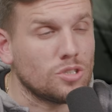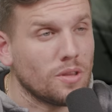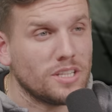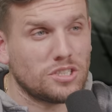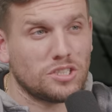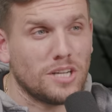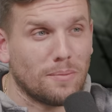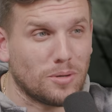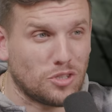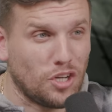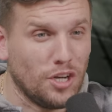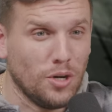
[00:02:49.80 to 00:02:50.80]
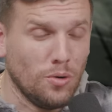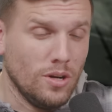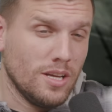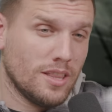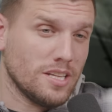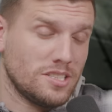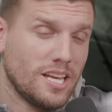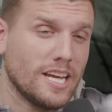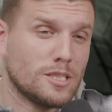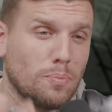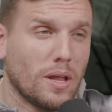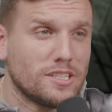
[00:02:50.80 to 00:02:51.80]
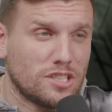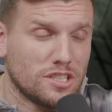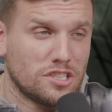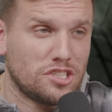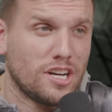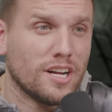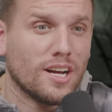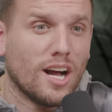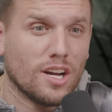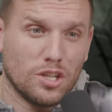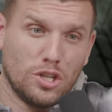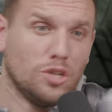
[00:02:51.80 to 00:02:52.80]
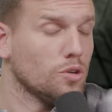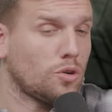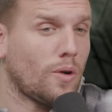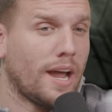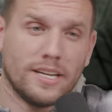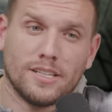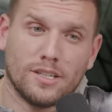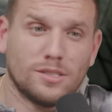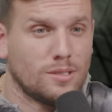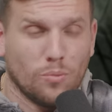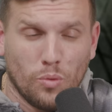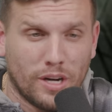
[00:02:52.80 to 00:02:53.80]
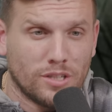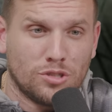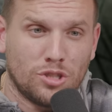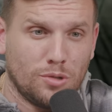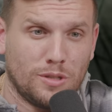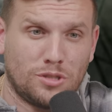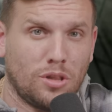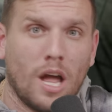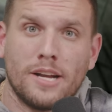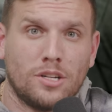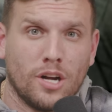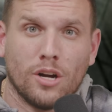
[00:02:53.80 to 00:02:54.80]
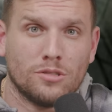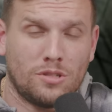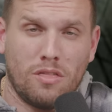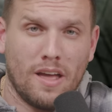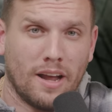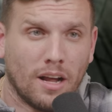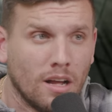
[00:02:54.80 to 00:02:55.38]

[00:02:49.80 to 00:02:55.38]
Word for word: So this is number two. This takes place in a synagogue in the Ukraine, and there's some weird Jewish light ghost thing.